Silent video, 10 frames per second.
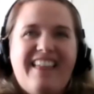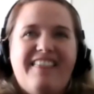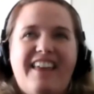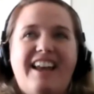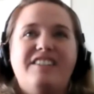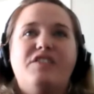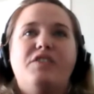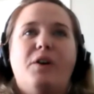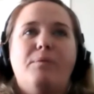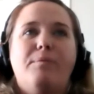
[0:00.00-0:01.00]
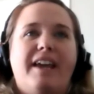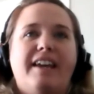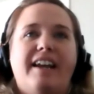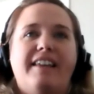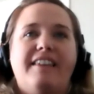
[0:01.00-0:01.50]
that is so big.
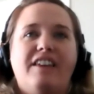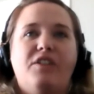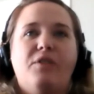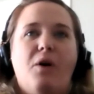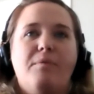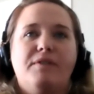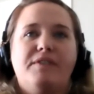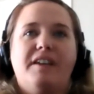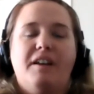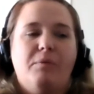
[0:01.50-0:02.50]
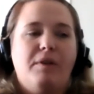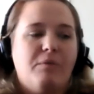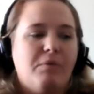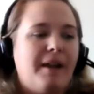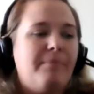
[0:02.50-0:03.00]
And I think you almost kind of went
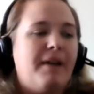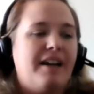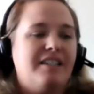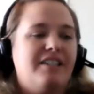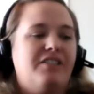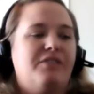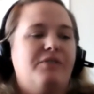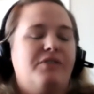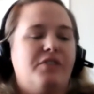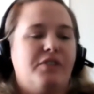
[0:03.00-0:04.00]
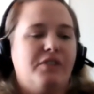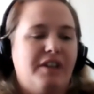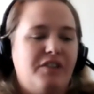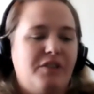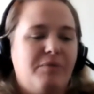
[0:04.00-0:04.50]
right back to
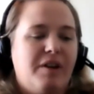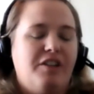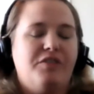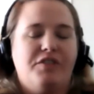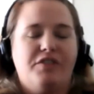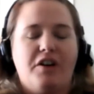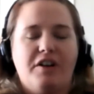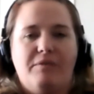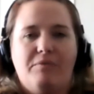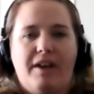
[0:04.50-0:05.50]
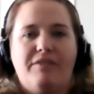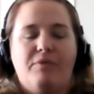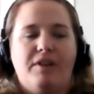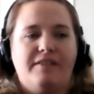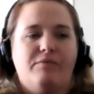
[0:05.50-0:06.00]
circling to what you started with,
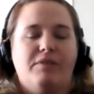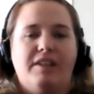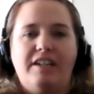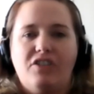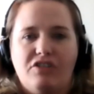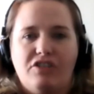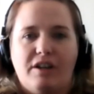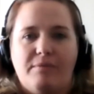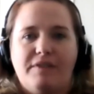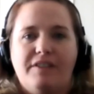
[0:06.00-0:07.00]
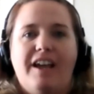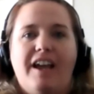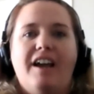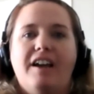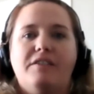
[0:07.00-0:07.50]
was relationships.
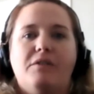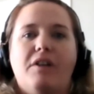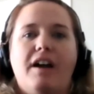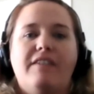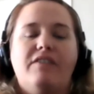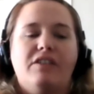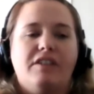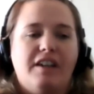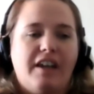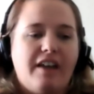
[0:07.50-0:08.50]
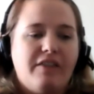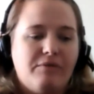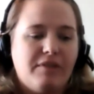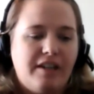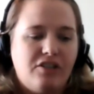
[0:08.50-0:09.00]
So not even looking at the
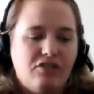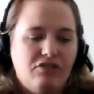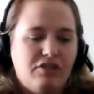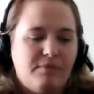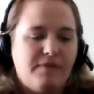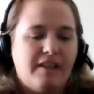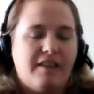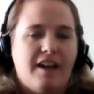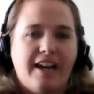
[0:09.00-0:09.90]
relationships that